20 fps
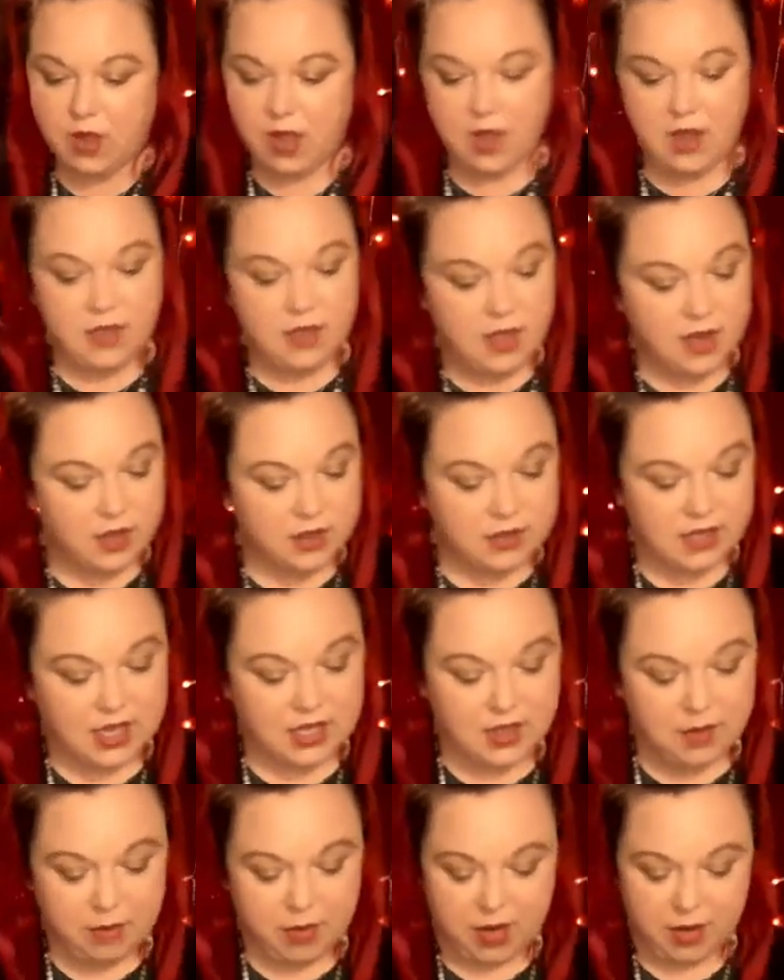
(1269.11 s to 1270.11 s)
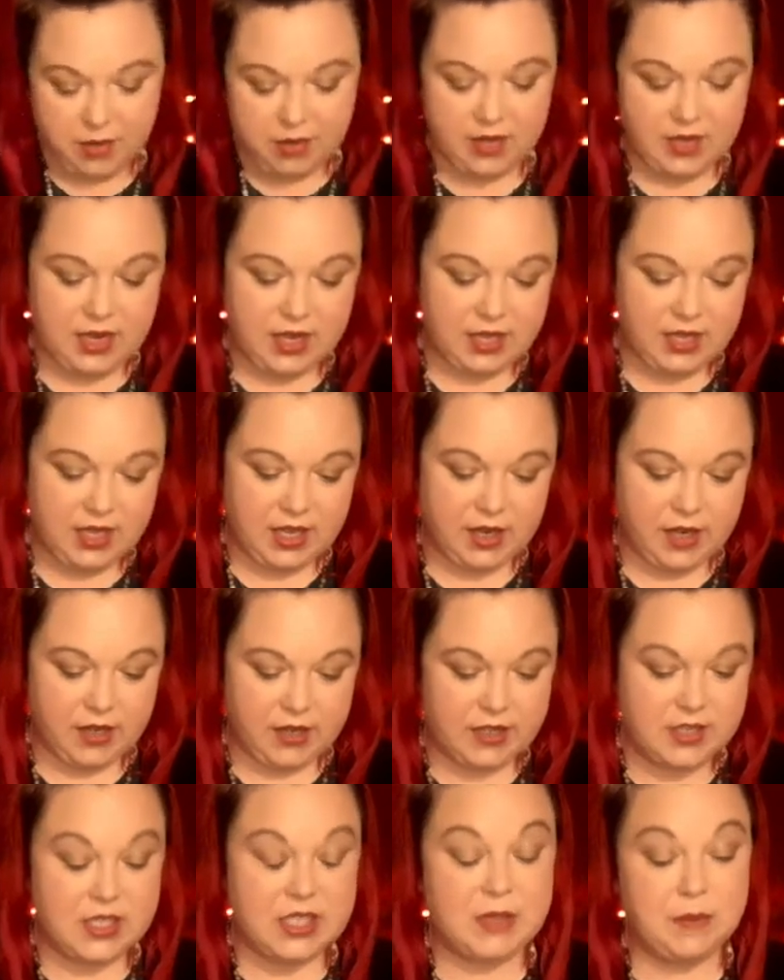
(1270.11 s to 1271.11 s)
And then I'll take the bottom of the deck
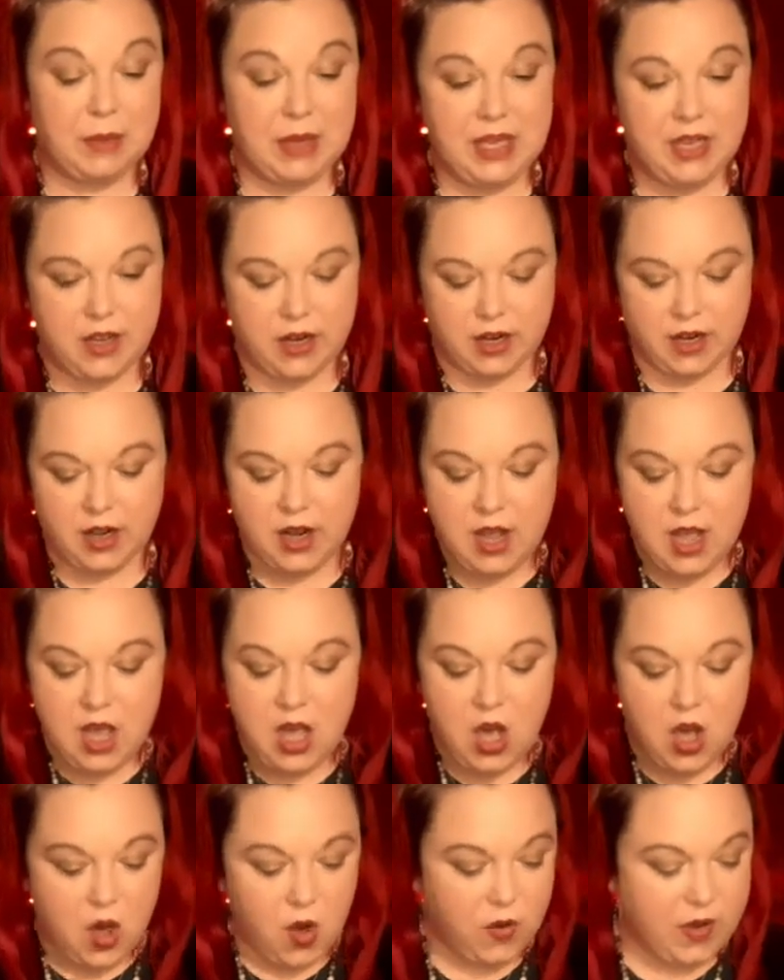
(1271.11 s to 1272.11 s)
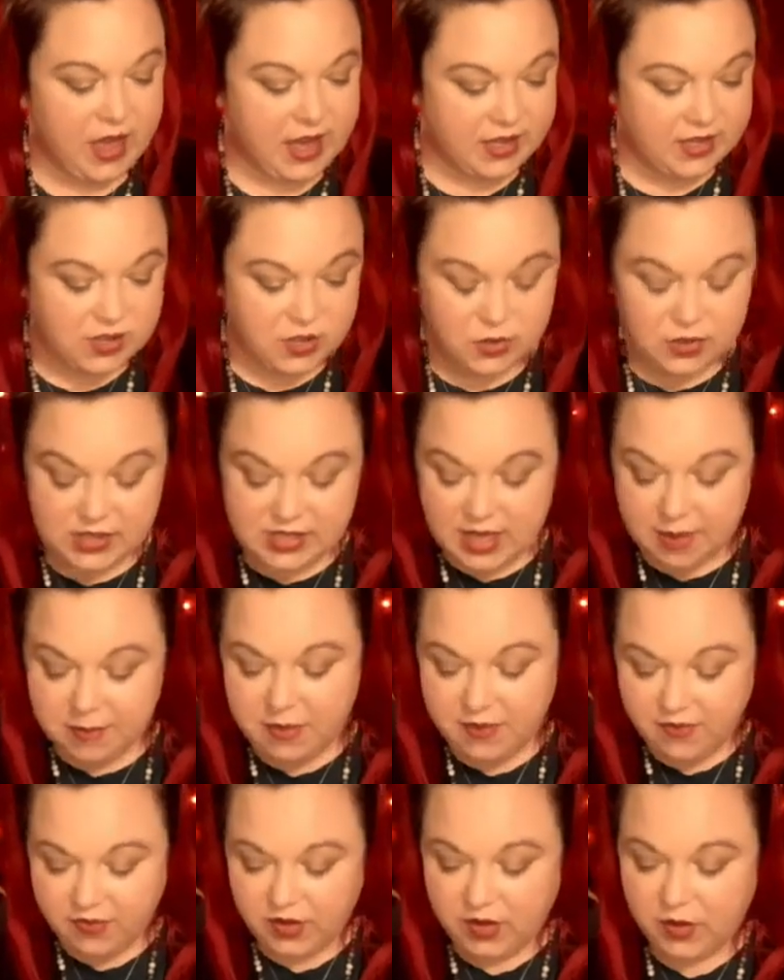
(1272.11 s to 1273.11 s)
here. Speaker. Okay. So some
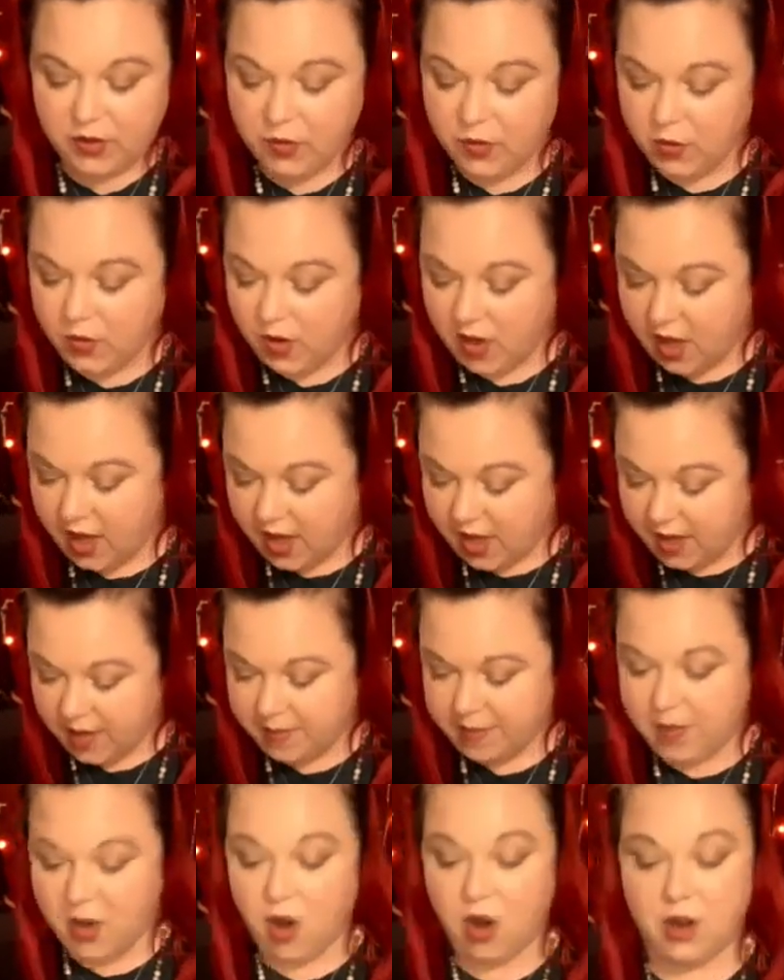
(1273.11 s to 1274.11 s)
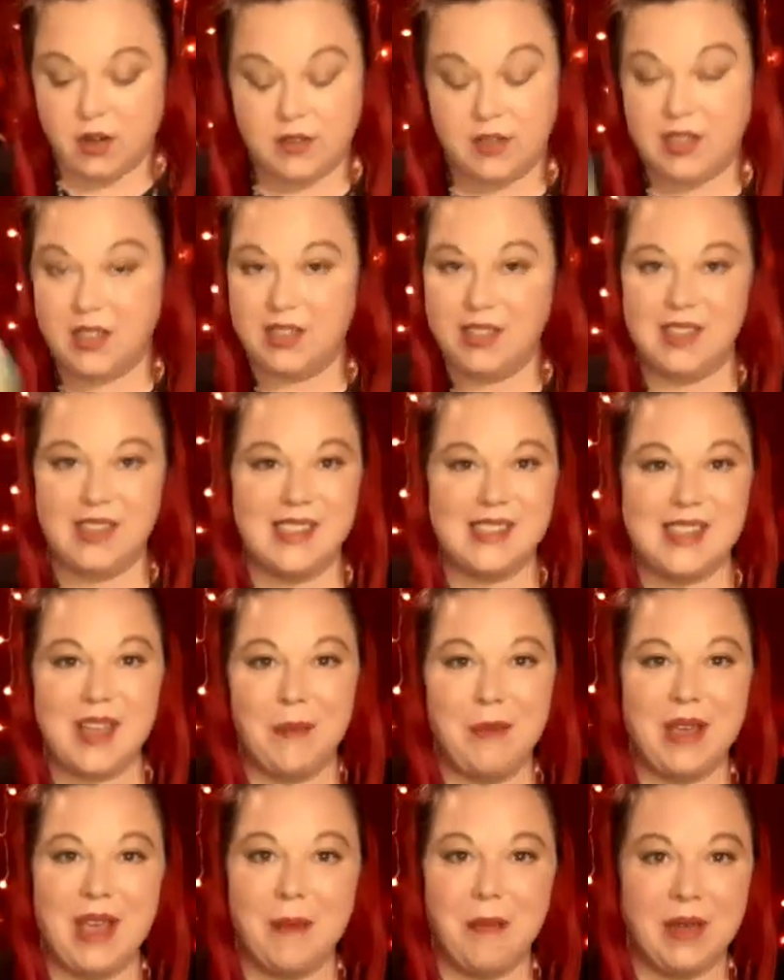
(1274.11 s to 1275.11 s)
of you it's
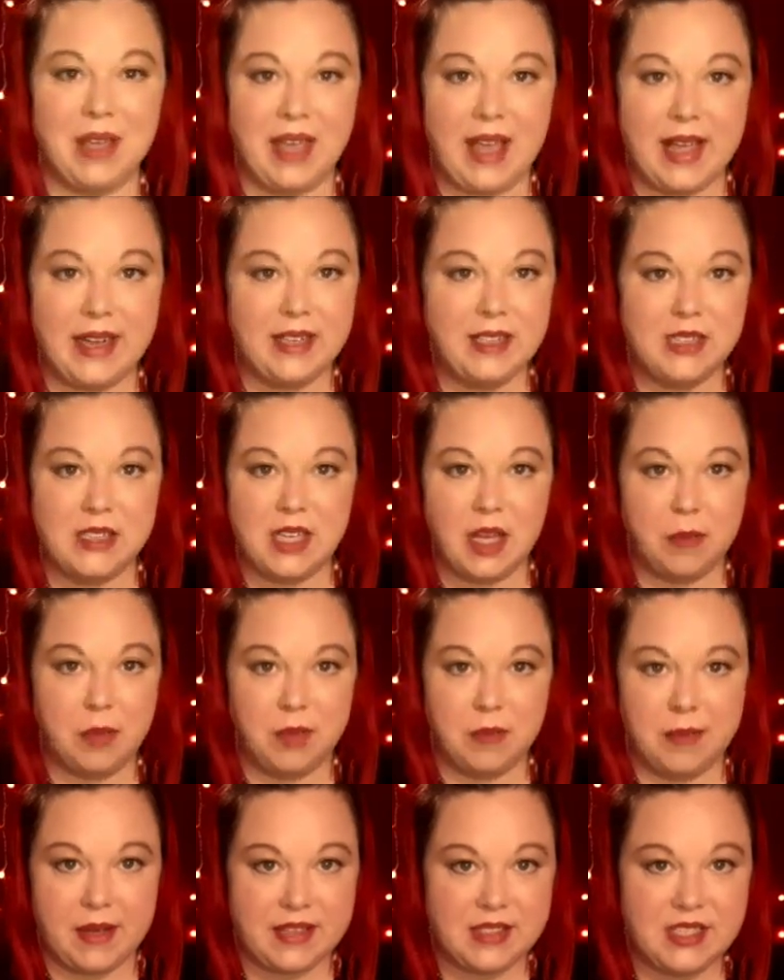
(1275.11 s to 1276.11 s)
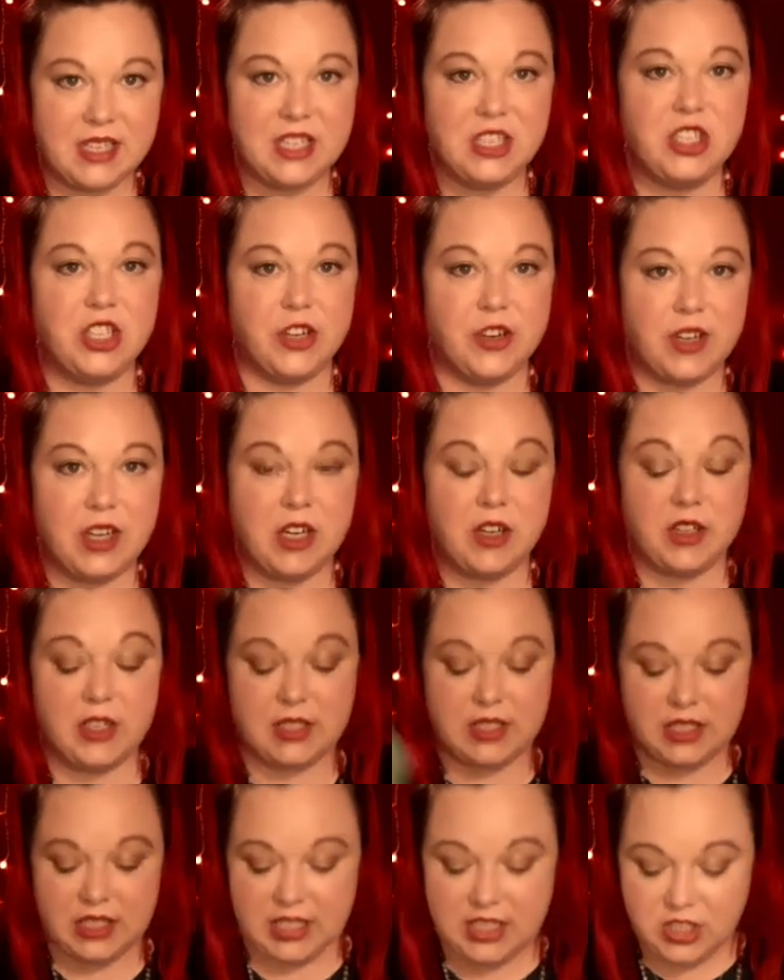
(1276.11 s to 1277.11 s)
coming up again. Double message. You're here to
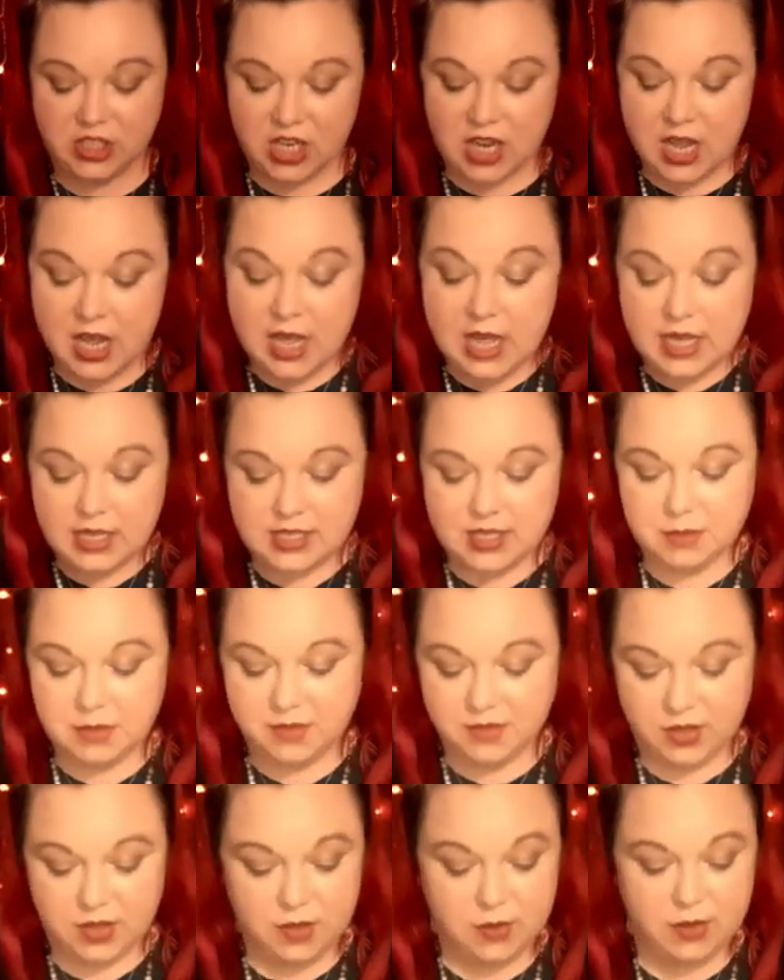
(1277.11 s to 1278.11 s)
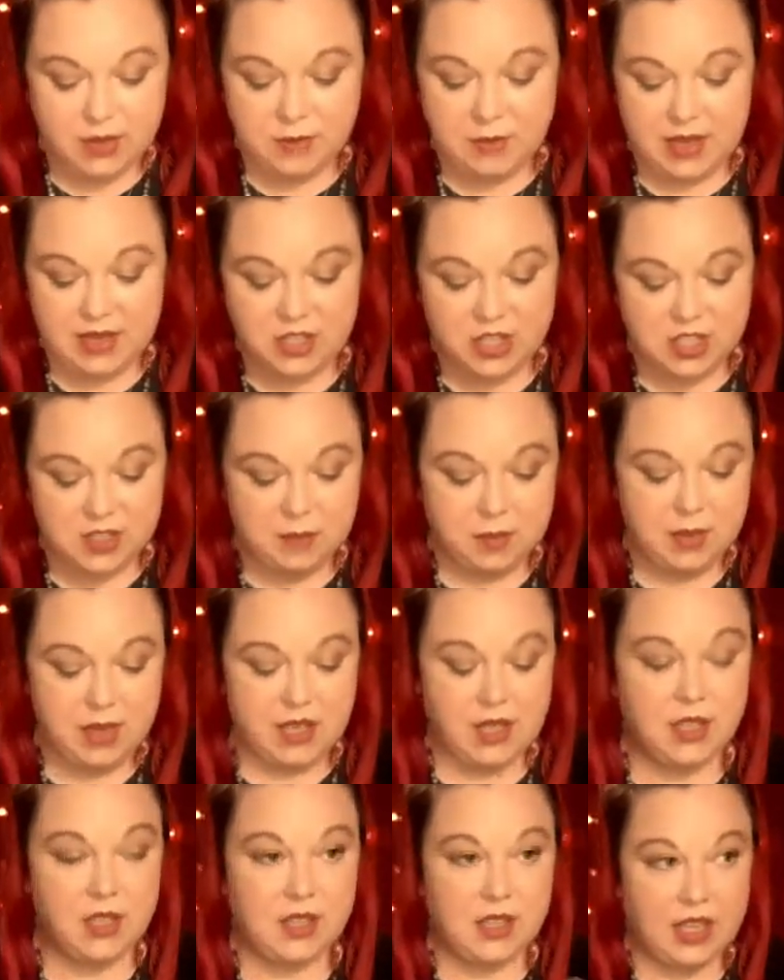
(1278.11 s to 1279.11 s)
teach. Some of you, it may just
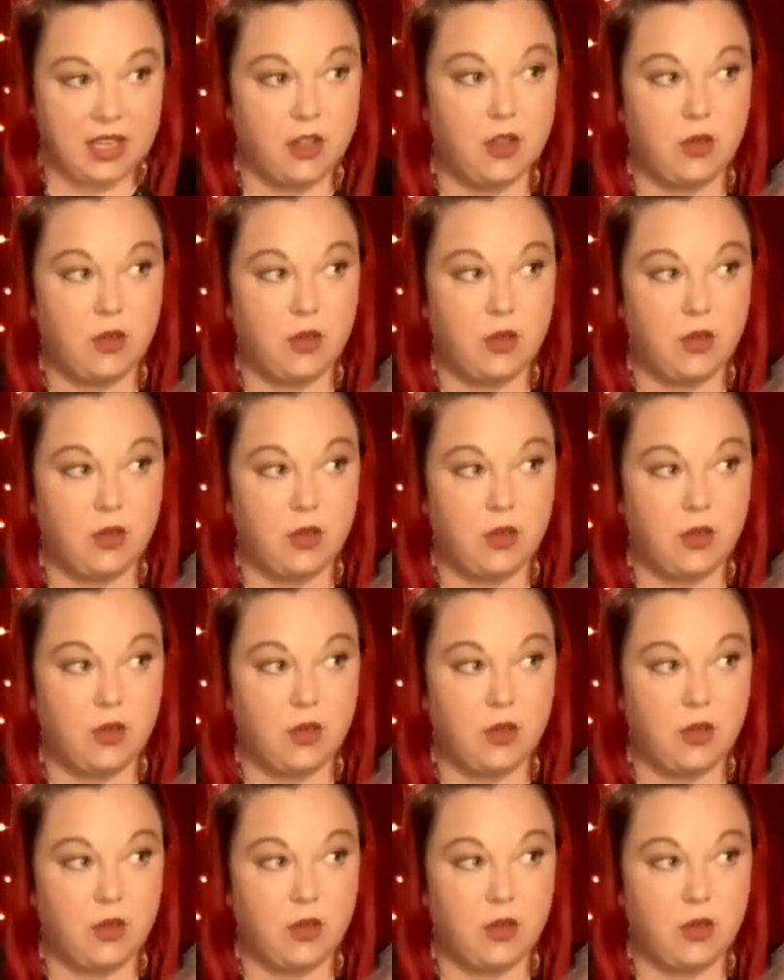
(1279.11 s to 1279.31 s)
be like